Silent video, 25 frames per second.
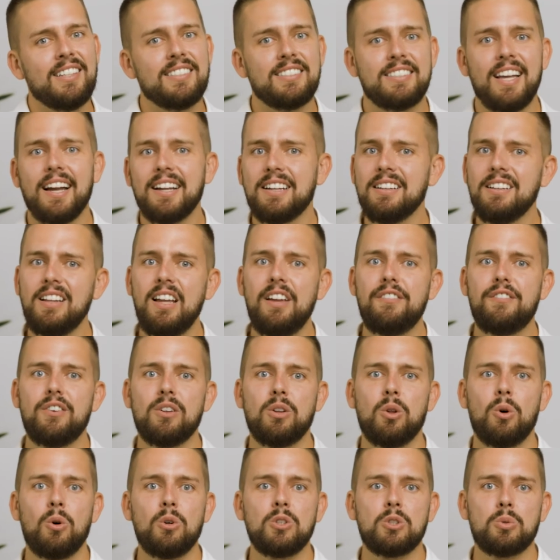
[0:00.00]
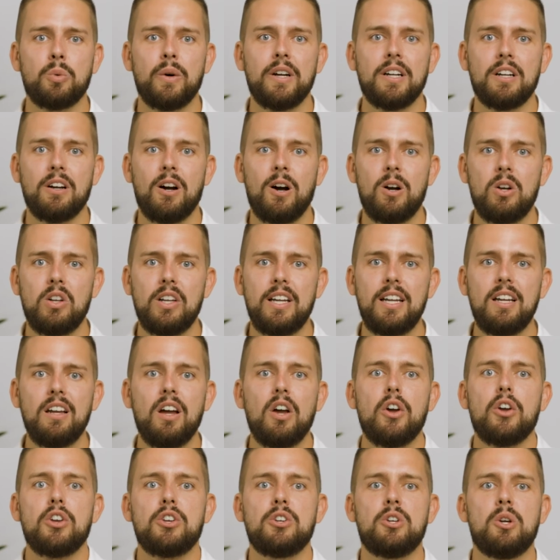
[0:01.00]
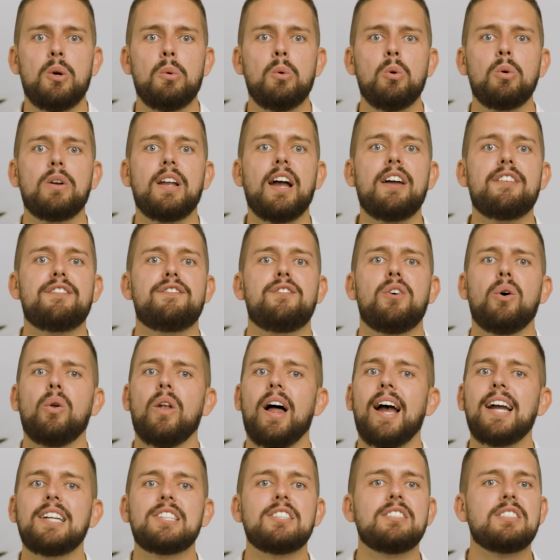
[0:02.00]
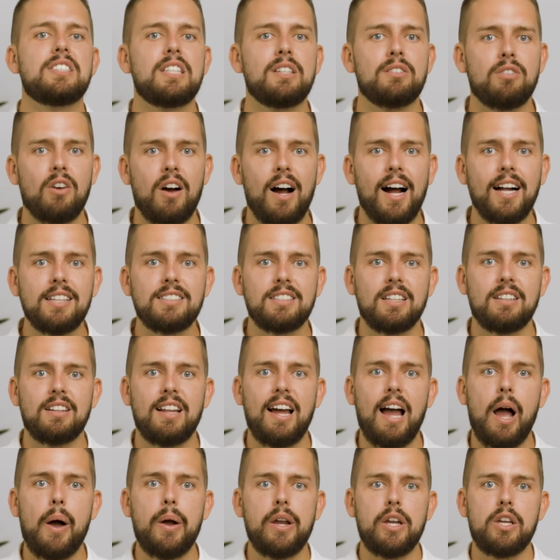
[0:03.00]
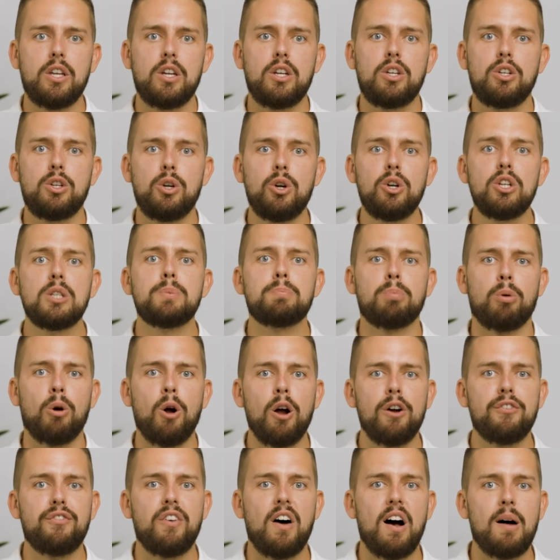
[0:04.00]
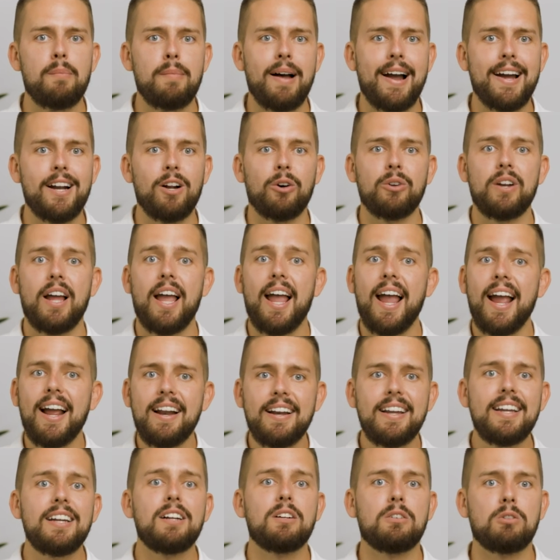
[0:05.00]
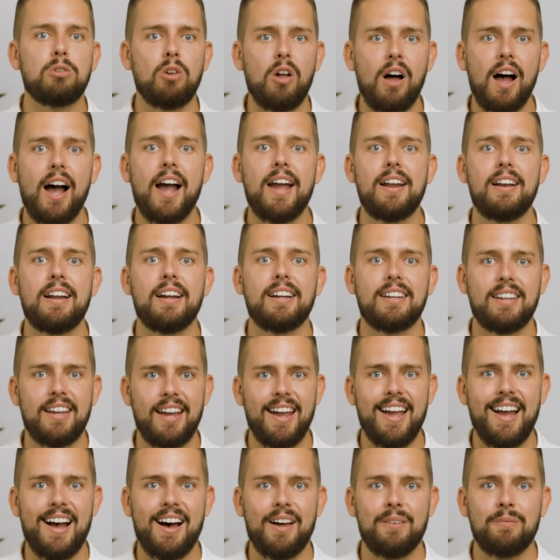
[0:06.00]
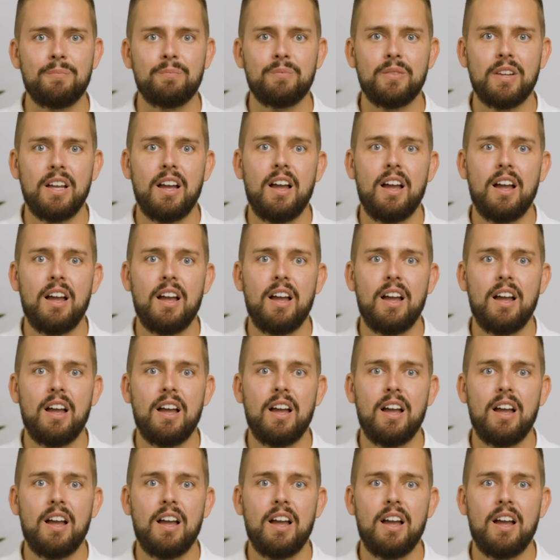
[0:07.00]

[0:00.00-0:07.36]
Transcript: Secondly, for launch week only, you will get full agency rights allowing you to use ProfileMate on any client account.